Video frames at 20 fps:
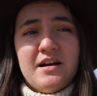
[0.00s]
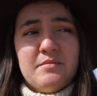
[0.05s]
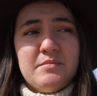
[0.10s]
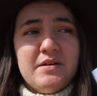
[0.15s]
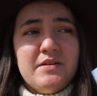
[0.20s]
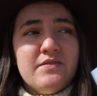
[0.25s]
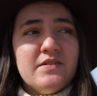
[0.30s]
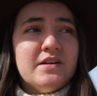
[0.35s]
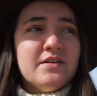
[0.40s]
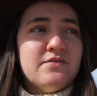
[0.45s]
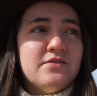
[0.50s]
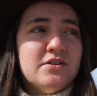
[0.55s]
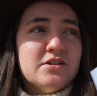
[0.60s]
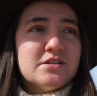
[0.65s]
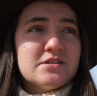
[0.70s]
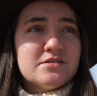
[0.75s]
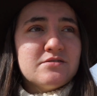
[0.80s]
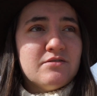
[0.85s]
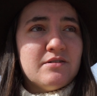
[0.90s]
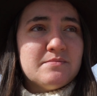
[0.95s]
Even if you
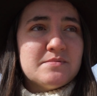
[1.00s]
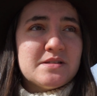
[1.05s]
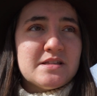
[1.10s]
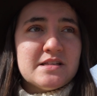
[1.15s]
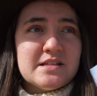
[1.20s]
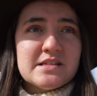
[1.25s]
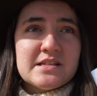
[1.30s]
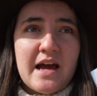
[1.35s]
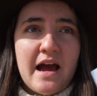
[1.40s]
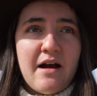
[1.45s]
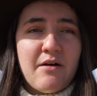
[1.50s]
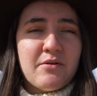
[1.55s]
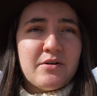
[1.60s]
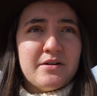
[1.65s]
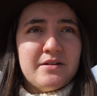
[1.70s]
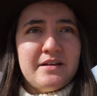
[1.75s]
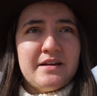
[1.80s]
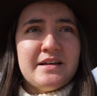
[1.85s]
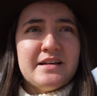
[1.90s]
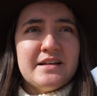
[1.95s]
just go up to the
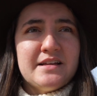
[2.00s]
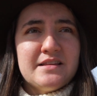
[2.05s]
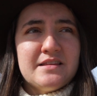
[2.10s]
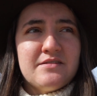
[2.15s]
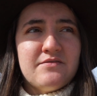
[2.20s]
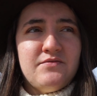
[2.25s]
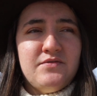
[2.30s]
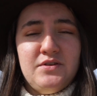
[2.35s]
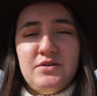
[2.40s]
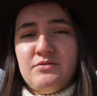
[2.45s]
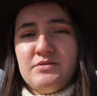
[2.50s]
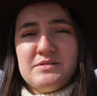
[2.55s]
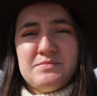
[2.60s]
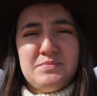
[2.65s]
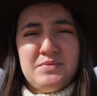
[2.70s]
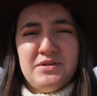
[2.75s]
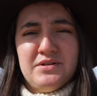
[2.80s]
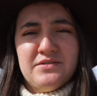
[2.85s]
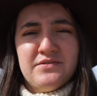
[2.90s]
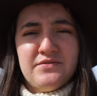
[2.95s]
tower, like, the view is
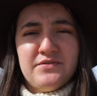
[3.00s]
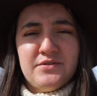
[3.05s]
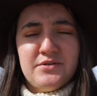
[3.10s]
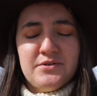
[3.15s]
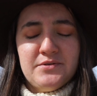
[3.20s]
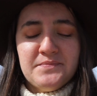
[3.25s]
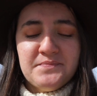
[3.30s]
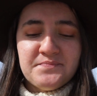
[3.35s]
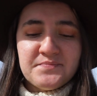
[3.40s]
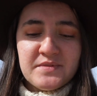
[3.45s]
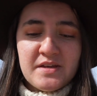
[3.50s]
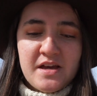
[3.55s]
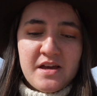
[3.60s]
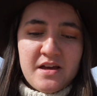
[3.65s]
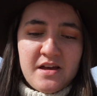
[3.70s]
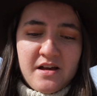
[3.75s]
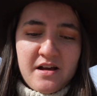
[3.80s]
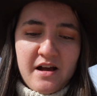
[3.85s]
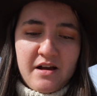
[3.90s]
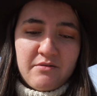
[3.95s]
beautiful.
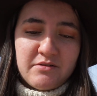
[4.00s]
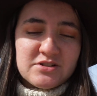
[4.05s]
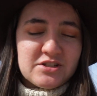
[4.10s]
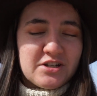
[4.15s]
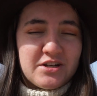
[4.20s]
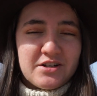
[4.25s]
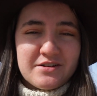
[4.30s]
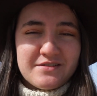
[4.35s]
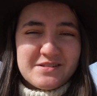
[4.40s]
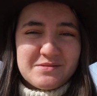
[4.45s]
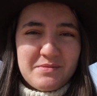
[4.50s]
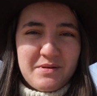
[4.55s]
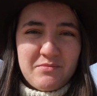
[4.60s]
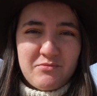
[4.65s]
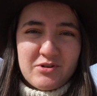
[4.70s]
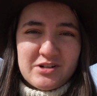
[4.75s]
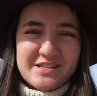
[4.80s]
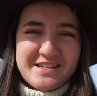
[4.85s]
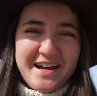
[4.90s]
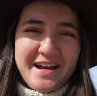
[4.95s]
I wish I could have spent
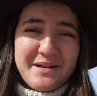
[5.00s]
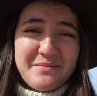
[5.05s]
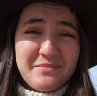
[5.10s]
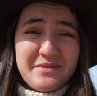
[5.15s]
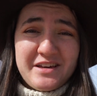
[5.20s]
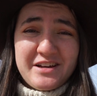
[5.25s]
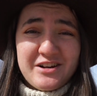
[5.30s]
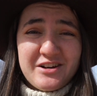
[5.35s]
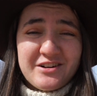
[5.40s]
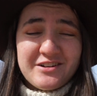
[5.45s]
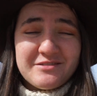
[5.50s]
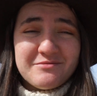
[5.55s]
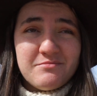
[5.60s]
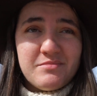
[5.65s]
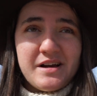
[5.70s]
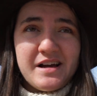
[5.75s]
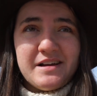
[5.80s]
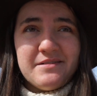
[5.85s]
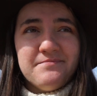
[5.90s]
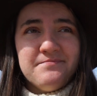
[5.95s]
more time there,
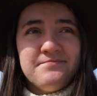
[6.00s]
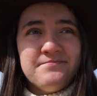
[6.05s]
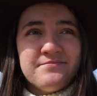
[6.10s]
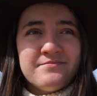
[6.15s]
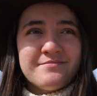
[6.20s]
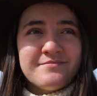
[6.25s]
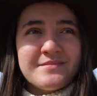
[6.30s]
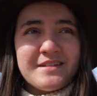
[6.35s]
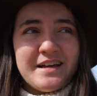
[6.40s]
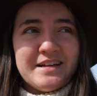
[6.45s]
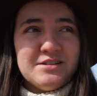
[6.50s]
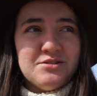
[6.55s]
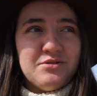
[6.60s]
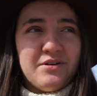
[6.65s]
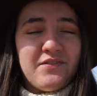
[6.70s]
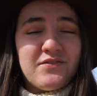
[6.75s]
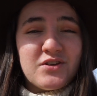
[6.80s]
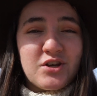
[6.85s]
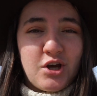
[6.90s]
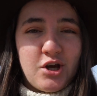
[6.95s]
but I do
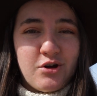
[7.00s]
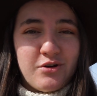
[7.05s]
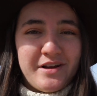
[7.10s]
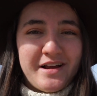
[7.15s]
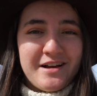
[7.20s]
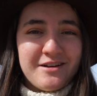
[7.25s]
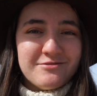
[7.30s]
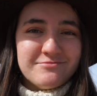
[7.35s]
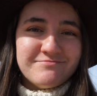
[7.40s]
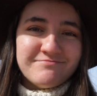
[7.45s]
have to go now.